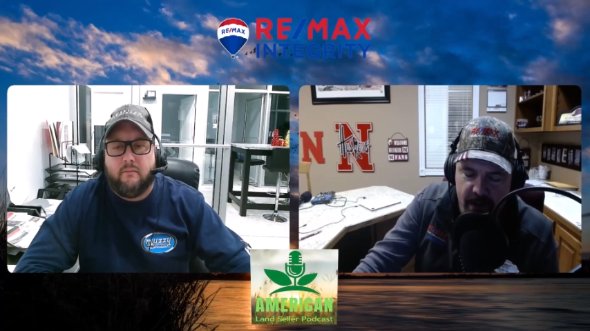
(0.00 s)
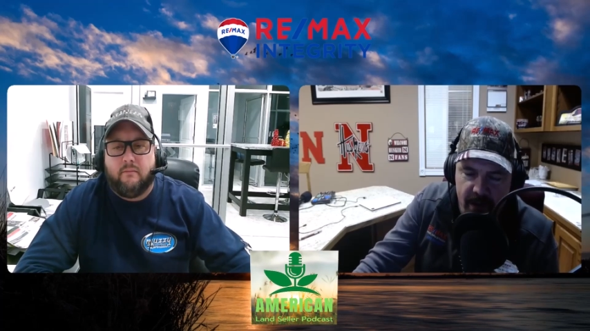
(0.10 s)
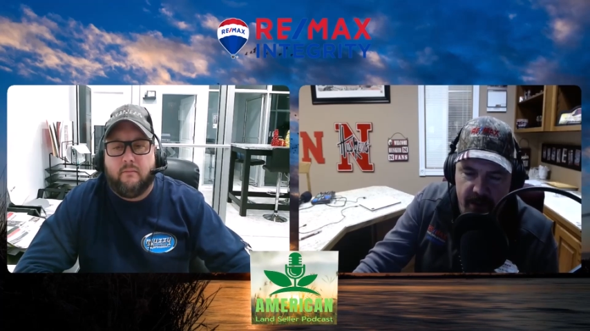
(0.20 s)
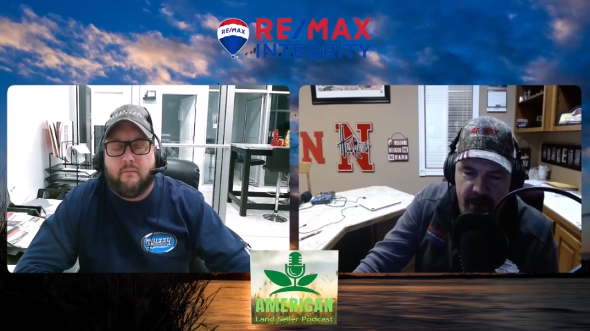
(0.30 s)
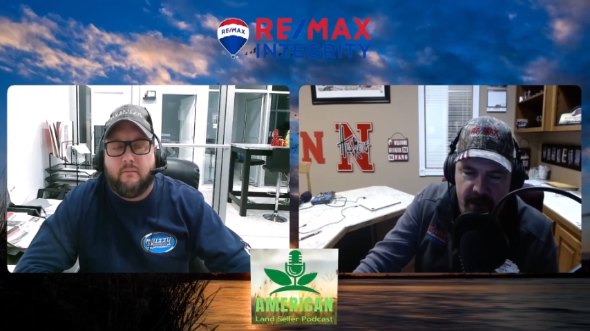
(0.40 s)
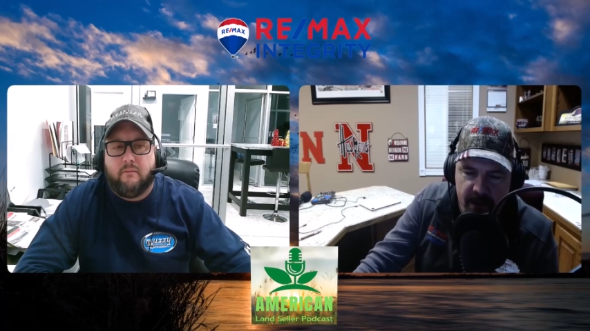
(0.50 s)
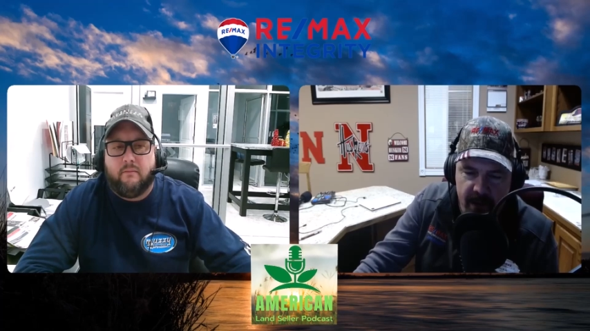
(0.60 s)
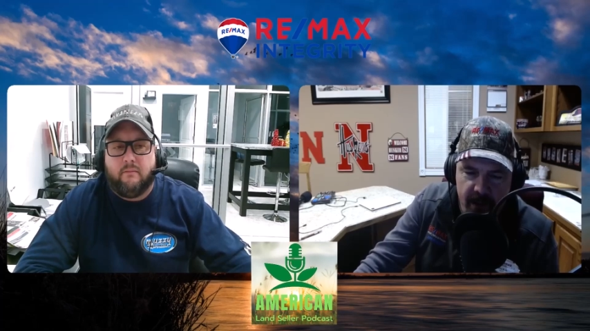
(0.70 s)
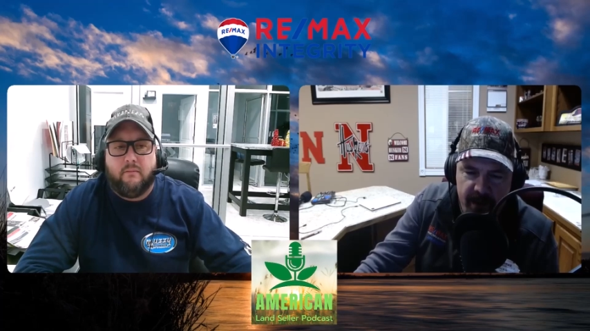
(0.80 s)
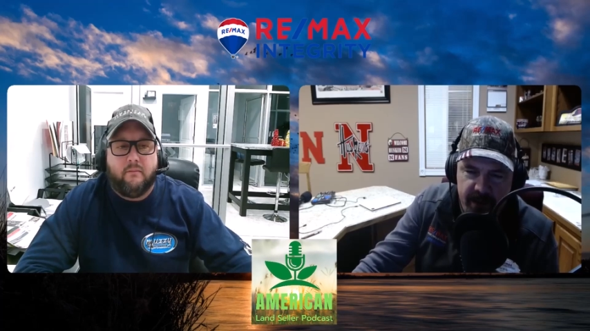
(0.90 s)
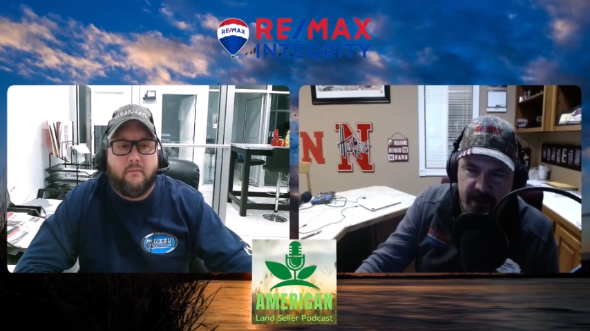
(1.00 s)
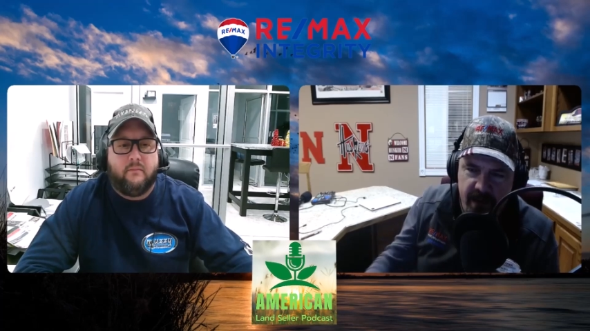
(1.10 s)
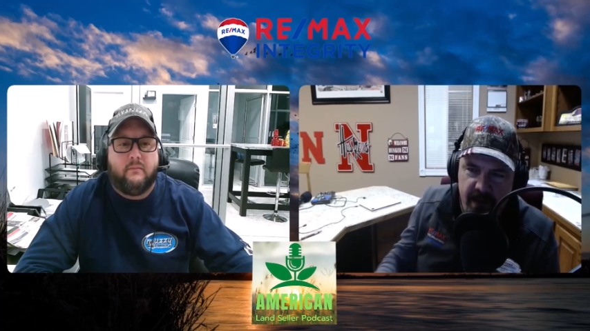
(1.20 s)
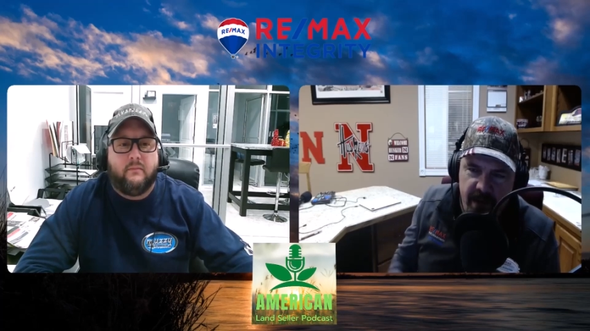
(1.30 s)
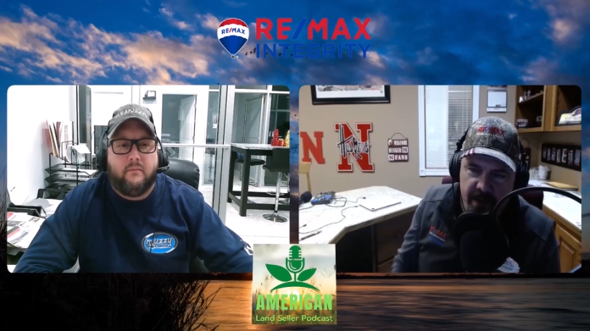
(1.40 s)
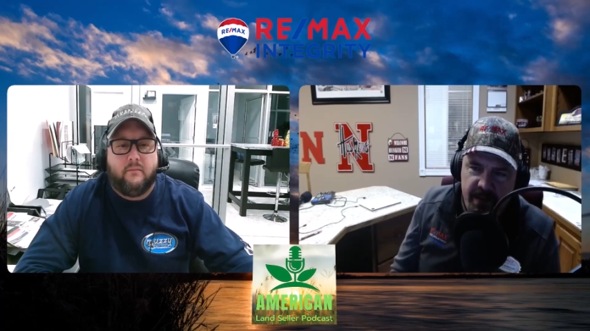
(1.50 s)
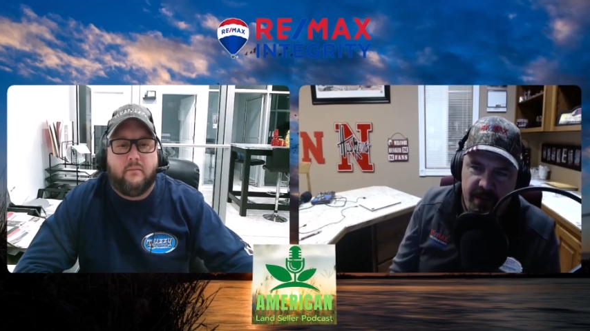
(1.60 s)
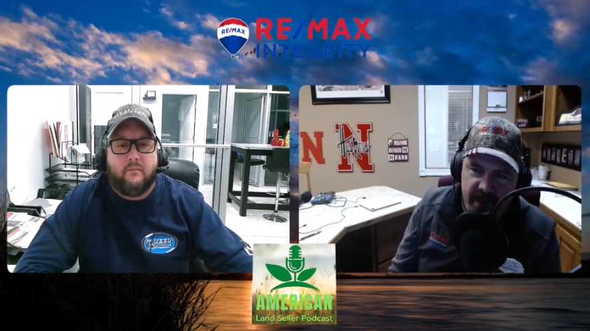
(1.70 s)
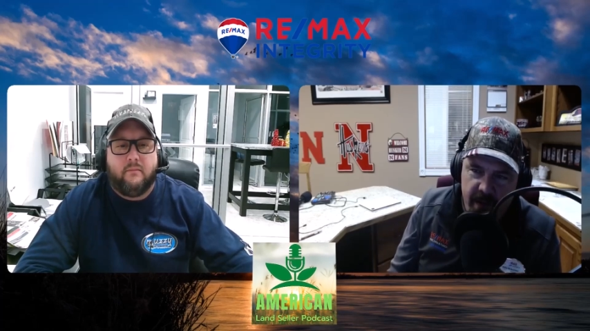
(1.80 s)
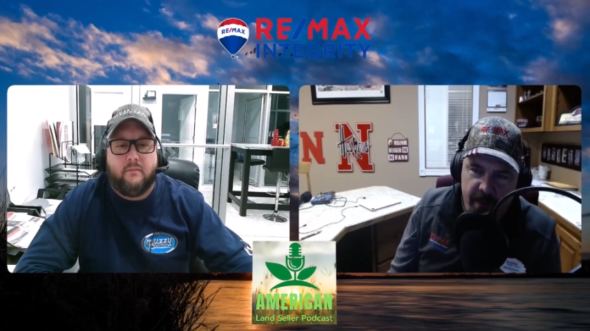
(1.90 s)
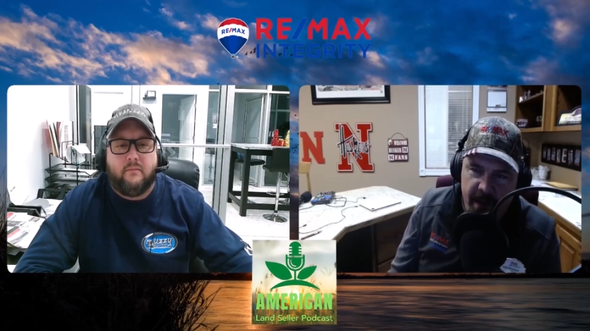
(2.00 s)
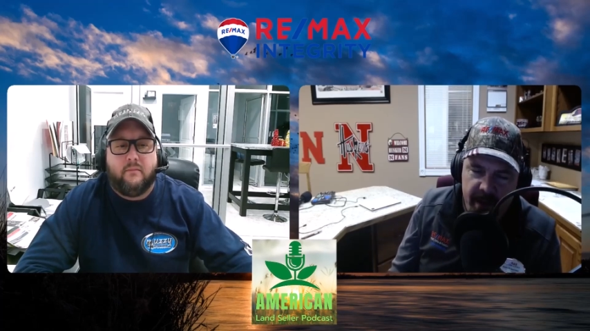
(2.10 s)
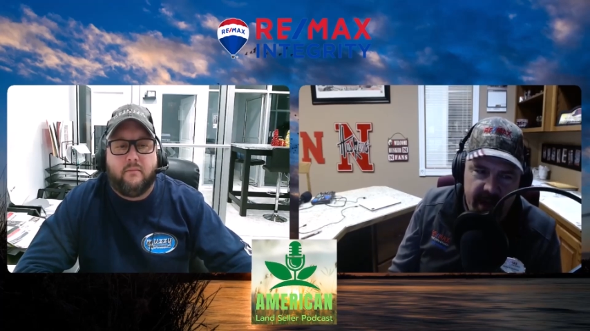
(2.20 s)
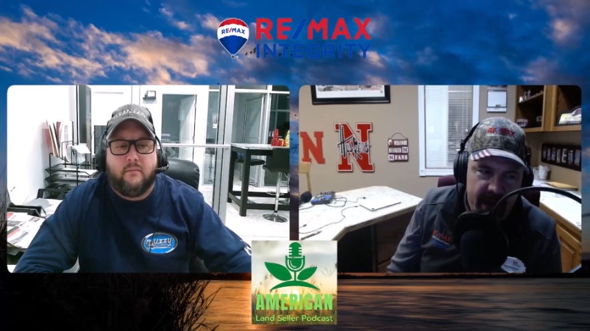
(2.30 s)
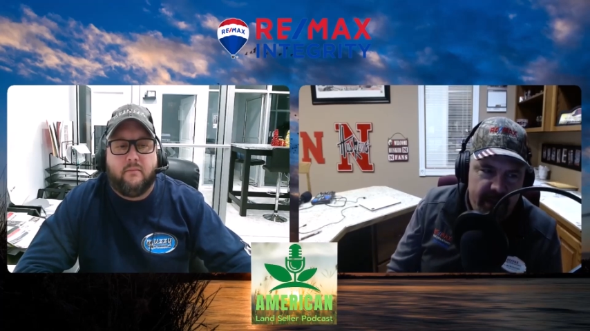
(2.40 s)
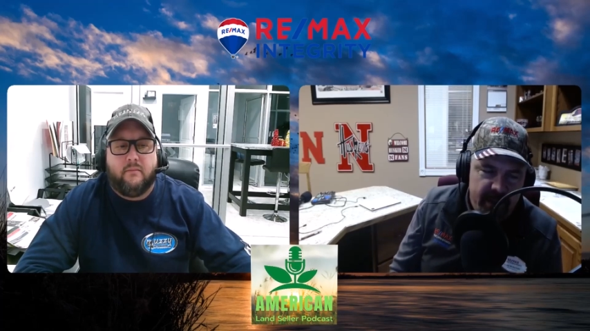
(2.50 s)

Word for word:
Speaker 1: um, in the comments uh, on this uh, podcast.